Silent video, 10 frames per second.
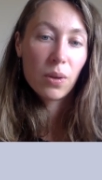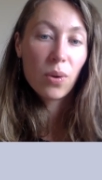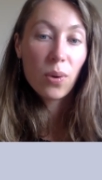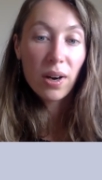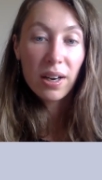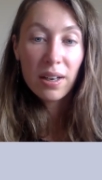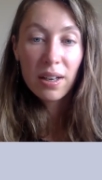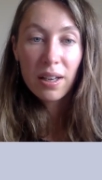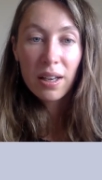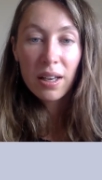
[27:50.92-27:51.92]
Or
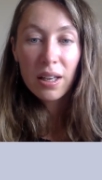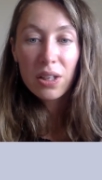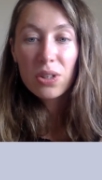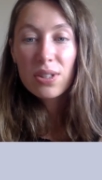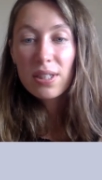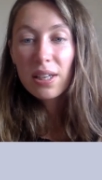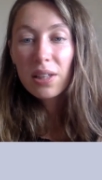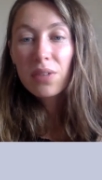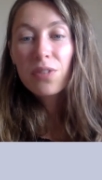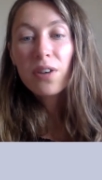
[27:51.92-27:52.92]
you see
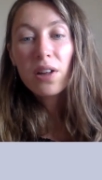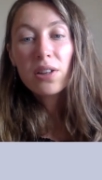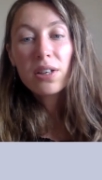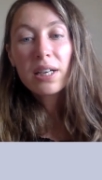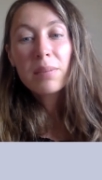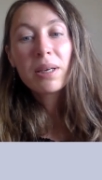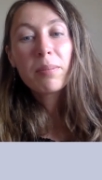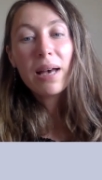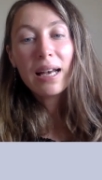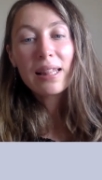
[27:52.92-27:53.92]
the father coming
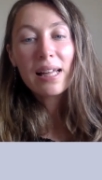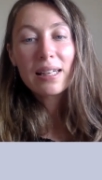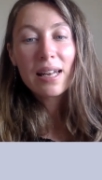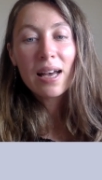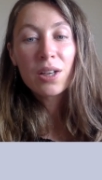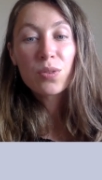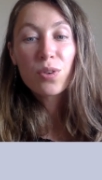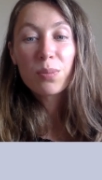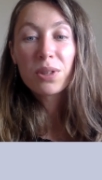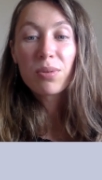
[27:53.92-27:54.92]
back that night
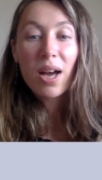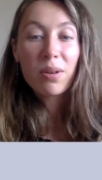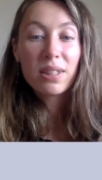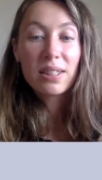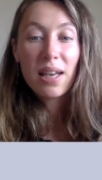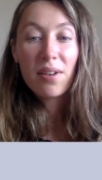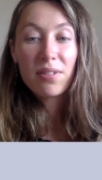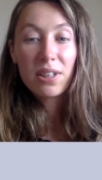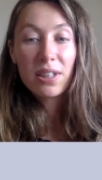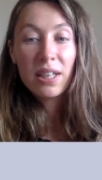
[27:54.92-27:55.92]
from the rowdy
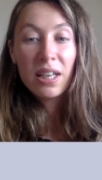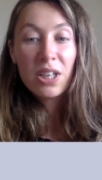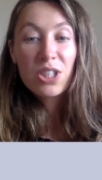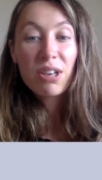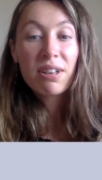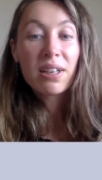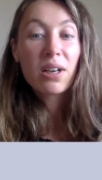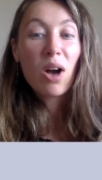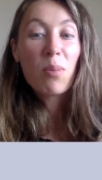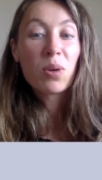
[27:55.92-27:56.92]
tavern, sharing a
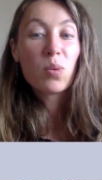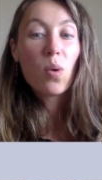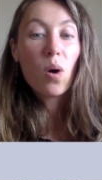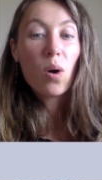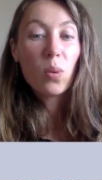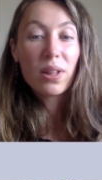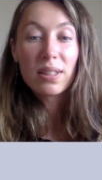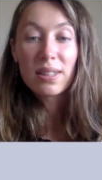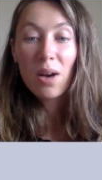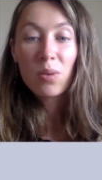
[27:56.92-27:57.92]
common wall with the
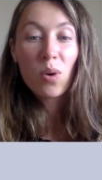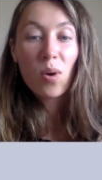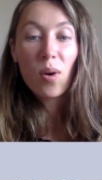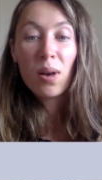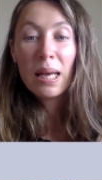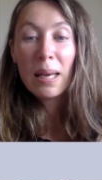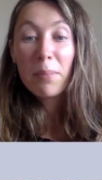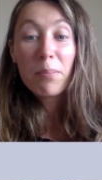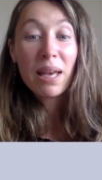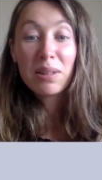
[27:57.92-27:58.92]
town hall,
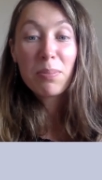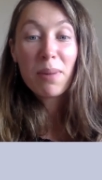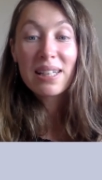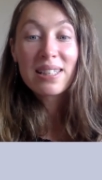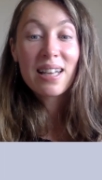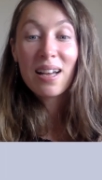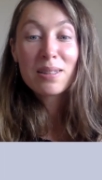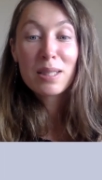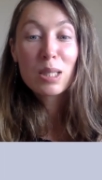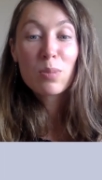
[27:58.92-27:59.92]
met by some
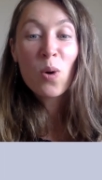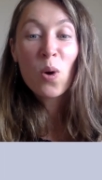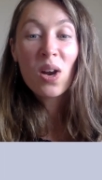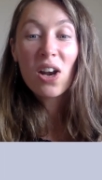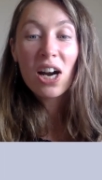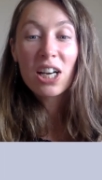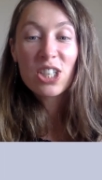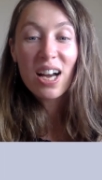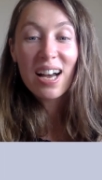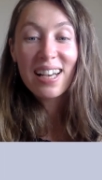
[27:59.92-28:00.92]
small,
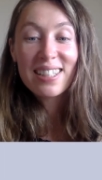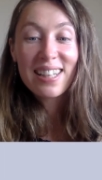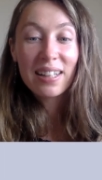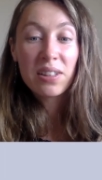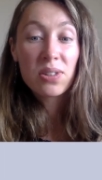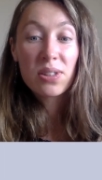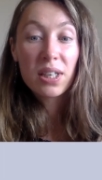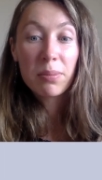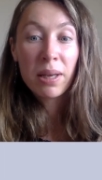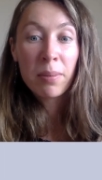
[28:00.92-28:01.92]
large eyes that
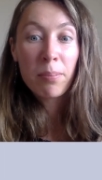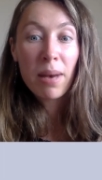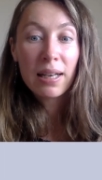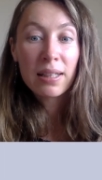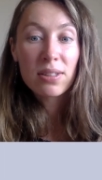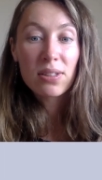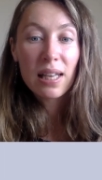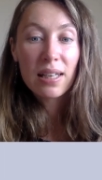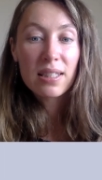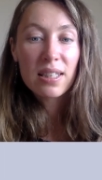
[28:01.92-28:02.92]
disturb him back into
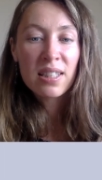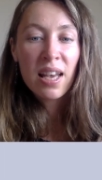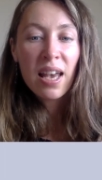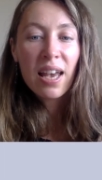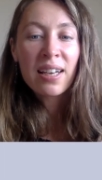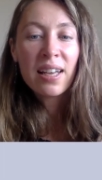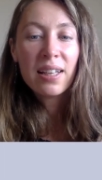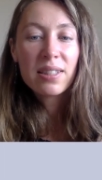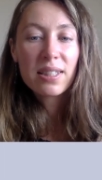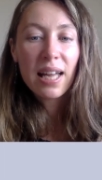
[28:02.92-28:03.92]
senses and
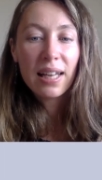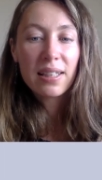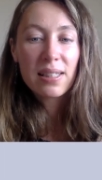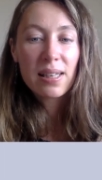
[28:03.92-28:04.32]
hits daddy's